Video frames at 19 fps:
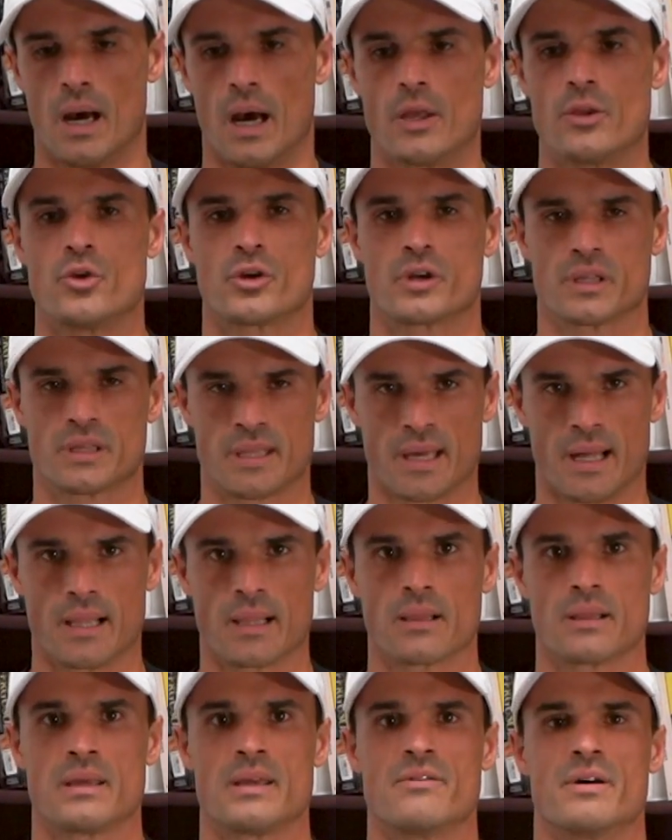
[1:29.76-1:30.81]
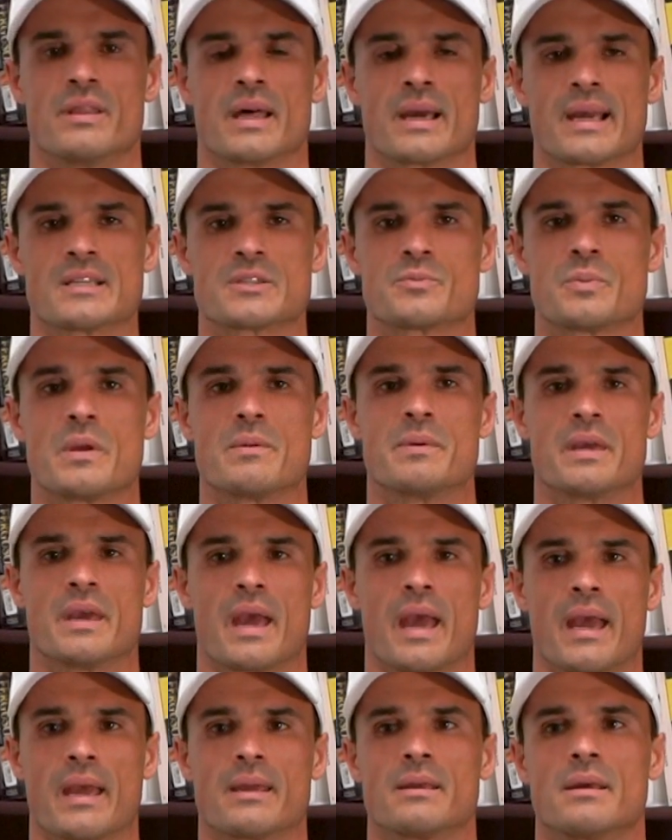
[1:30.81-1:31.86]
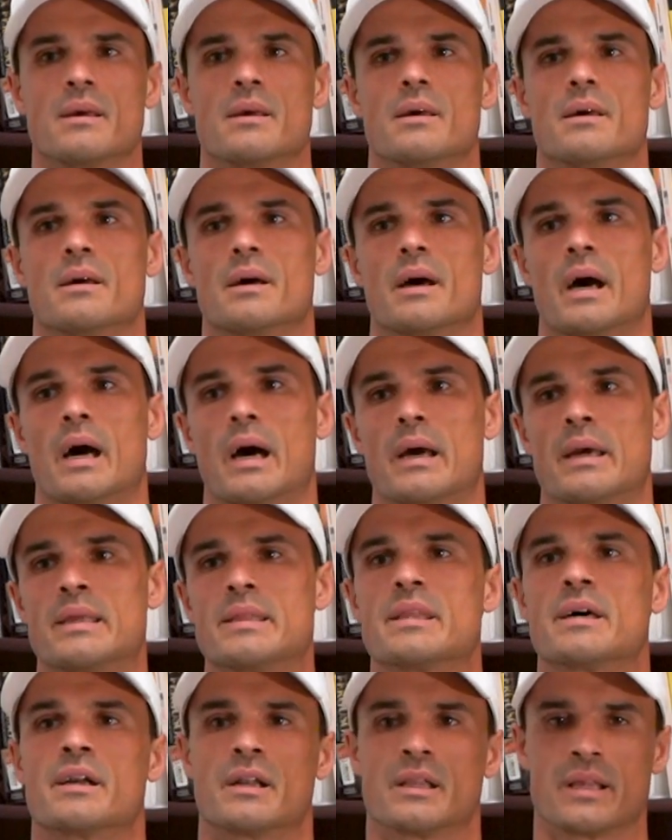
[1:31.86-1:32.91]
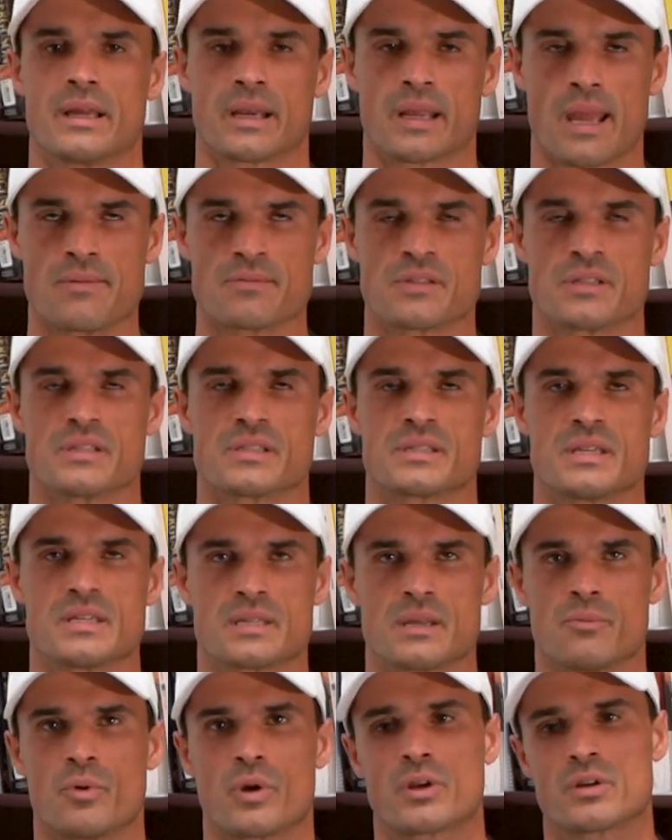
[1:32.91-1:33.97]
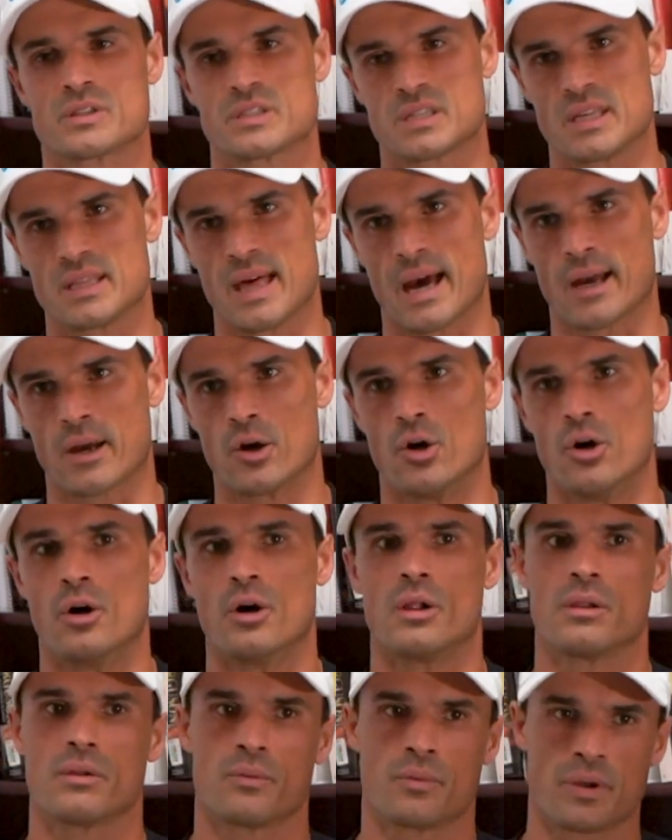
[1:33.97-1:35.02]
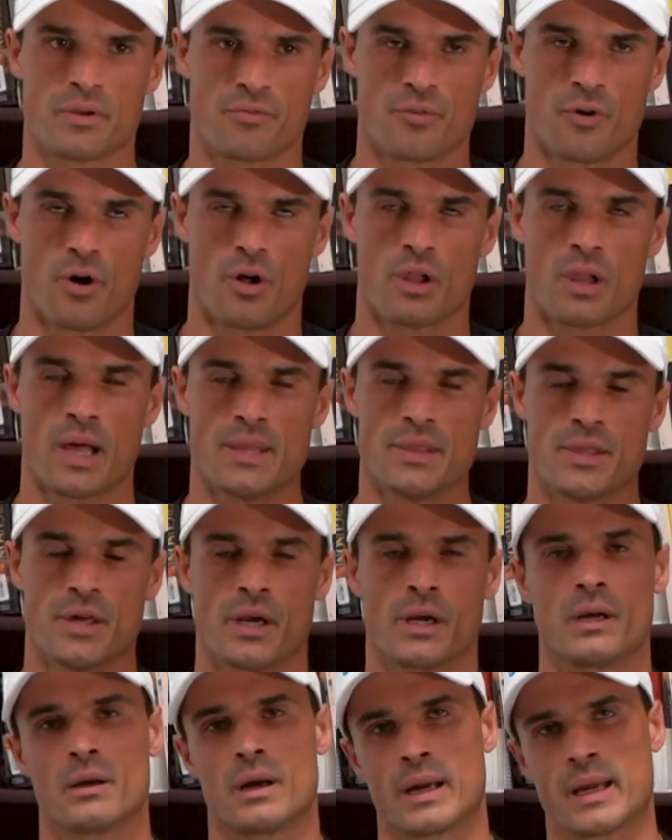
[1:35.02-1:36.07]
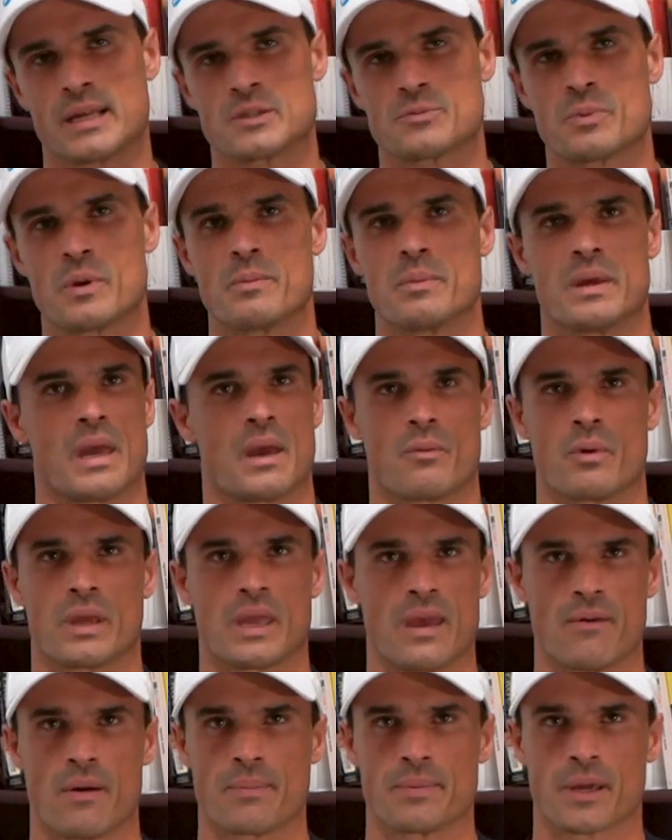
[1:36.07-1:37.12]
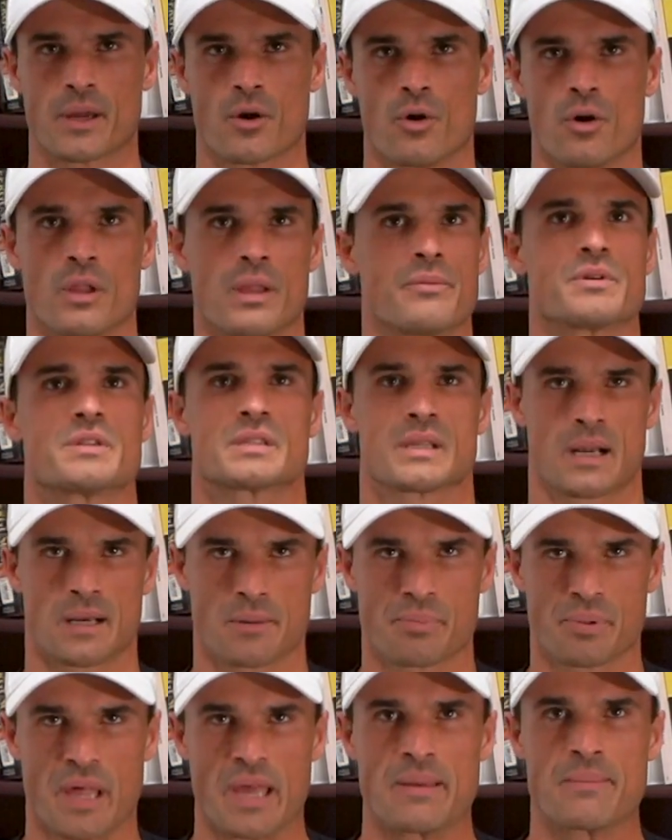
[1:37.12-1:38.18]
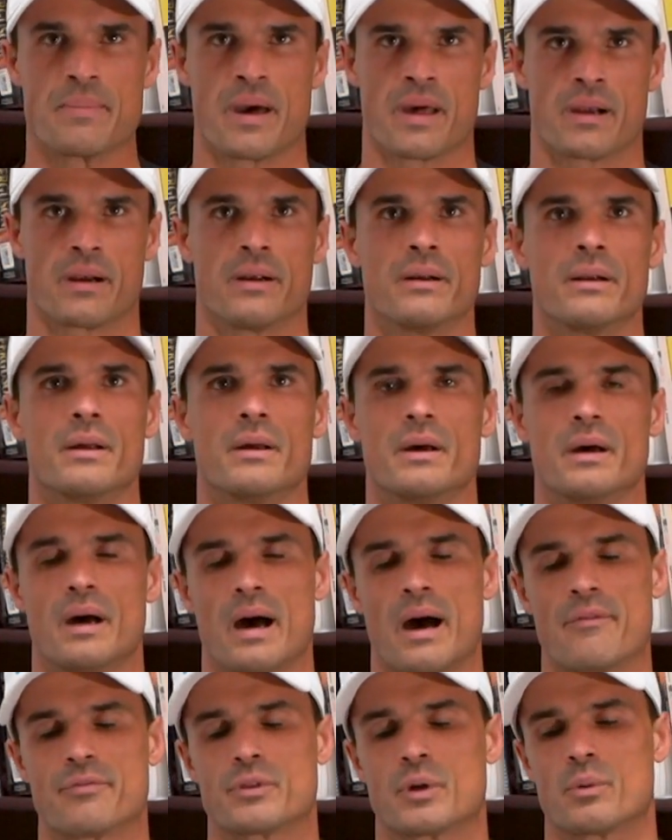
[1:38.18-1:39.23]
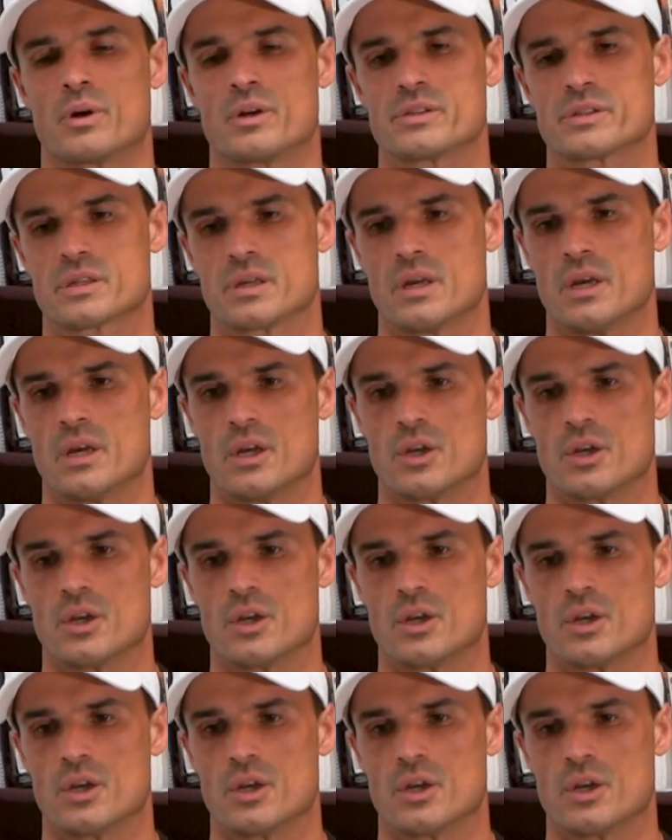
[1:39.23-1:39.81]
You could tell even against PBA in the earlier games in the season, we can see that goal. We fall under against PBA. We gave up the goal and we started playing better afterwards.